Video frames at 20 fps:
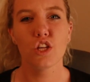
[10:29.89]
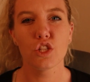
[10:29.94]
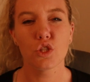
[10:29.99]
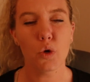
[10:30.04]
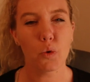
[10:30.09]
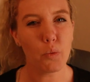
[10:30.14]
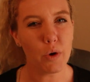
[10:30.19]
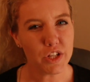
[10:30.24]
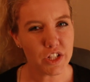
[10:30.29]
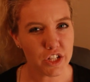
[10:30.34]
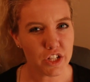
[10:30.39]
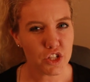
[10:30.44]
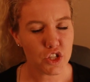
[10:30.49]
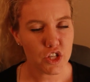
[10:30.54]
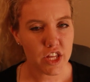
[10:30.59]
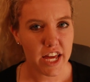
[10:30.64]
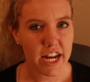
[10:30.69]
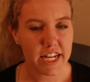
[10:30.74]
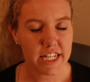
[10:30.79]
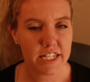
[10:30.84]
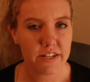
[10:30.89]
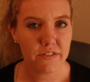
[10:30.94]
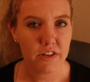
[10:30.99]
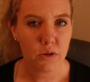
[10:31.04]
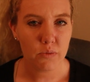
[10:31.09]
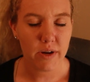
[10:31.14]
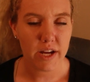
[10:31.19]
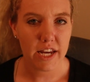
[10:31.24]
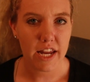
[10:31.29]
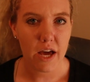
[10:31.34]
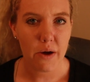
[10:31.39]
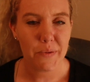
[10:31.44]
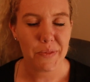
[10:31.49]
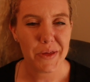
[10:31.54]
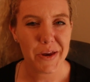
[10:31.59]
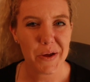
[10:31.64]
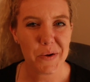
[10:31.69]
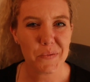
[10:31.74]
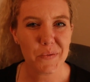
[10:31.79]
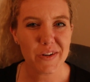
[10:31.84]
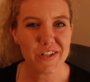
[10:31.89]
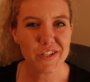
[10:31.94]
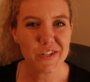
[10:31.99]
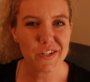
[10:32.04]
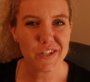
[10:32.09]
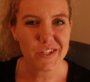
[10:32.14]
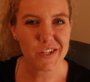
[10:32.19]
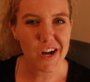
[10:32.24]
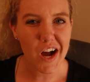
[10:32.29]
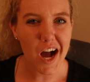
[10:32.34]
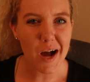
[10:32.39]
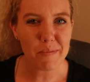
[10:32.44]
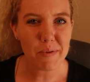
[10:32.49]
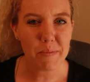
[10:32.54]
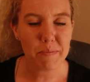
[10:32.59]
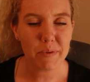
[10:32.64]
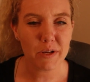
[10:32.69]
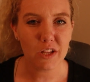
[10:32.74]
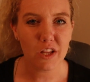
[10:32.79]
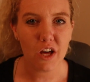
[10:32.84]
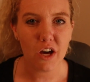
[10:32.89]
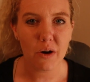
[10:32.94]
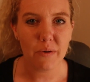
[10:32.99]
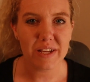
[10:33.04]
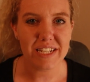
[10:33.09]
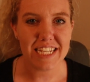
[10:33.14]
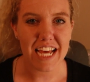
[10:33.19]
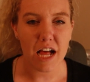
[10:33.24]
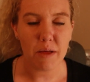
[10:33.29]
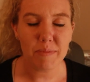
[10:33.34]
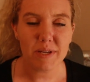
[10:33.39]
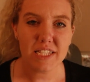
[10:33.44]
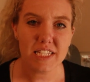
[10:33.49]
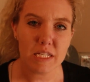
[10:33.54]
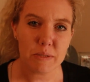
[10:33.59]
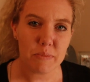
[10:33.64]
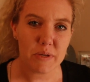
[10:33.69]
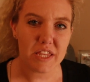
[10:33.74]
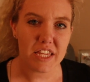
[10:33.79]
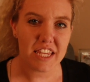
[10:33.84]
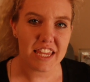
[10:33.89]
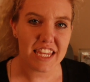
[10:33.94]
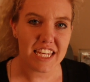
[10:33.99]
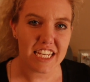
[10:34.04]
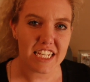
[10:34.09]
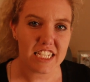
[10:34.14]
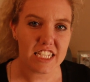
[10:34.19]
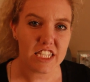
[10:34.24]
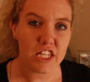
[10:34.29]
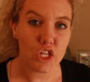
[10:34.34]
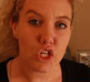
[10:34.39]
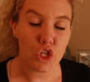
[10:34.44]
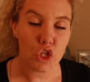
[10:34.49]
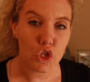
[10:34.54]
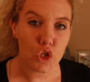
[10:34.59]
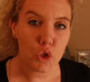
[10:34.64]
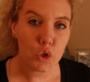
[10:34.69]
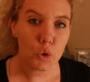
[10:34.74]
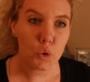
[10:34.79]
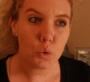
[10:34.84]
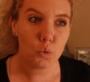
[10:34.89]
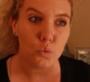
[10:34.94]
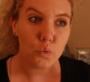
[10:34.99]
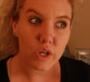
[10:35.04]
So I want you to do that activity right now, and then I want you to comment below and tell me some of the things that you